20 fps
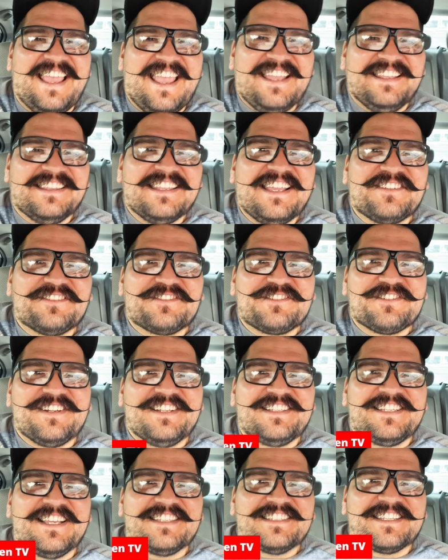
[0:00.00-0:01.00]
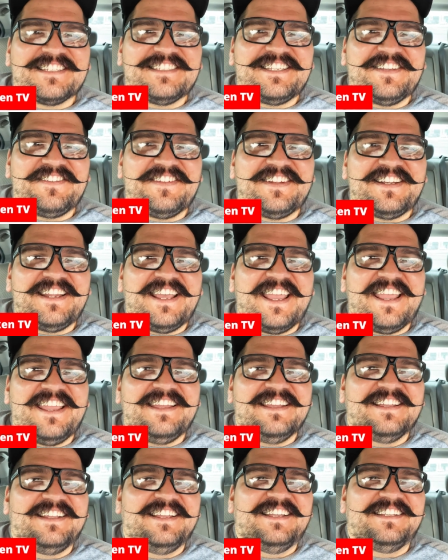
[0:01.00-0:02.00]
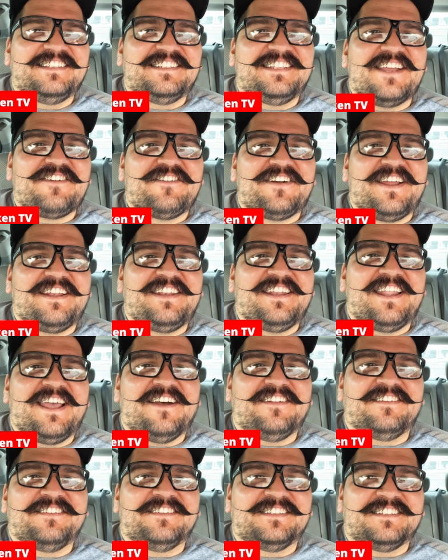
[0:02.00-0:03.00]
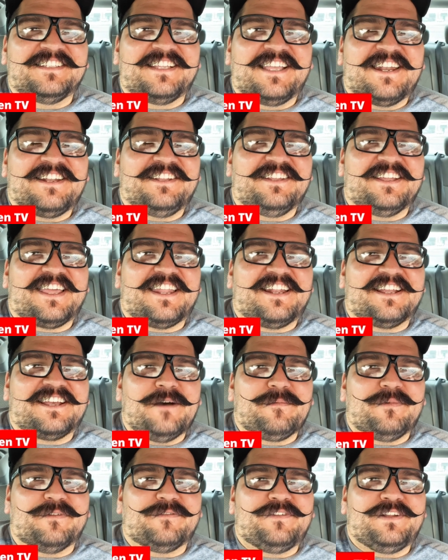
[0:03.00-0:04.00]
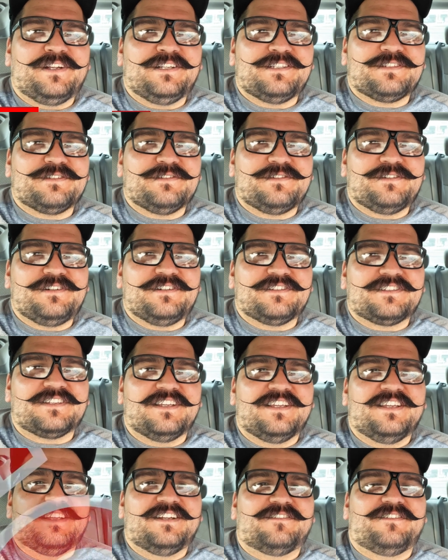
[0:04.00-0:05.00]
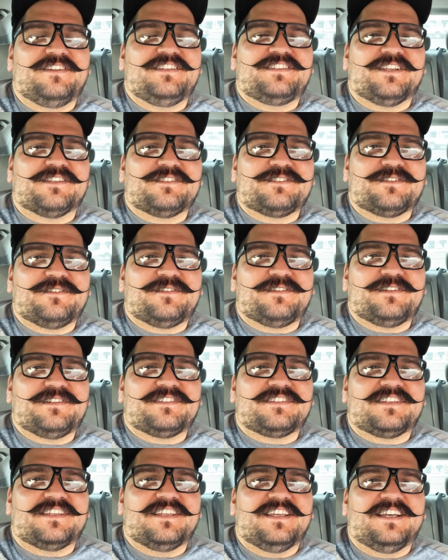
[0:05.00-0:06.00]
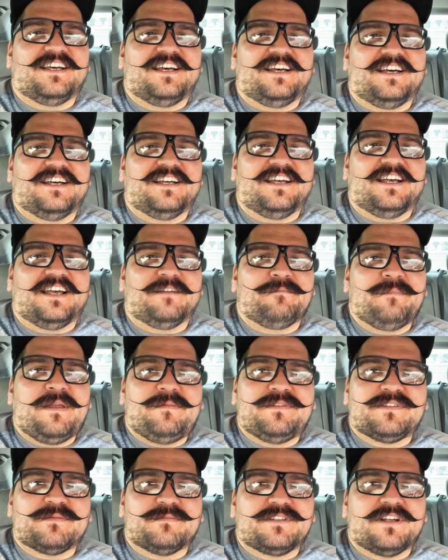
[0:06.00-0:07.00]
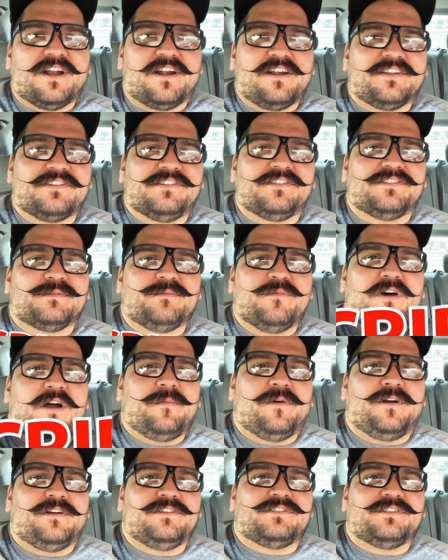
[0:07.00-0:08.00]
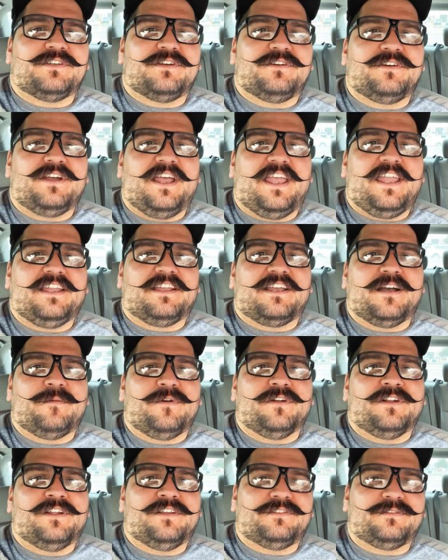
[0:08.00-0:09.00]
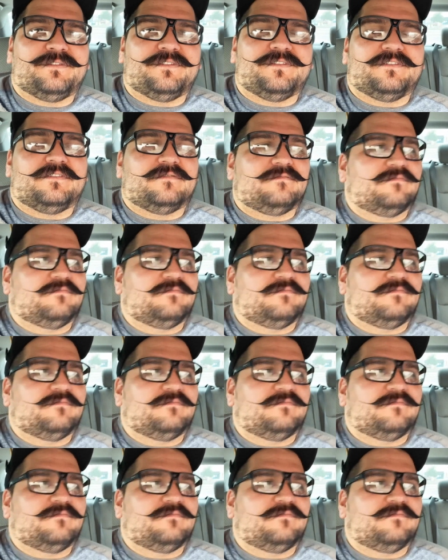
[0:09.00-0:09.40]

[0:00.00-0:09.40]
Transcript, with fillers: Hey, thanks for joining Tusken T V today. Today we're heading out and going to look at a couple of vintage stores, resale stores, uh, maybe some Targets and some Walmarts. So, hey, come on us.